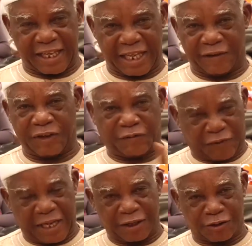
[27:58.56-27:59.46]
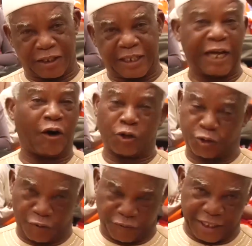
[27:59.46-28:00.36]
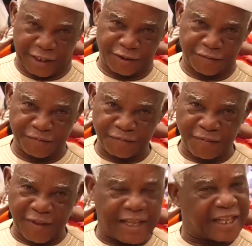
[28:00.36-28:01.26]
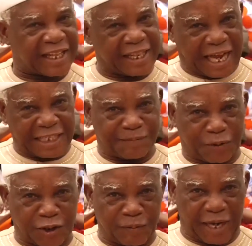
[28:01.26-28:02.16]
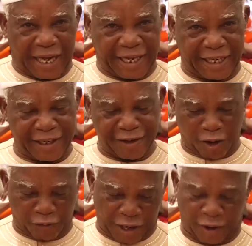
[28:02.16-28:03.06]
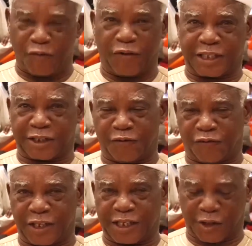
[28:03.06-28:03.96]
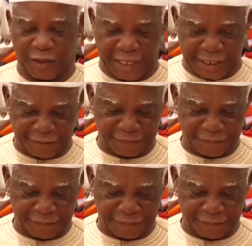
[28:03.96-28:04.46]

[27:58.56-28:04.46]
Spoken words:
If it fails, they also fail. That's the bottom line of our conversation for this Sunday.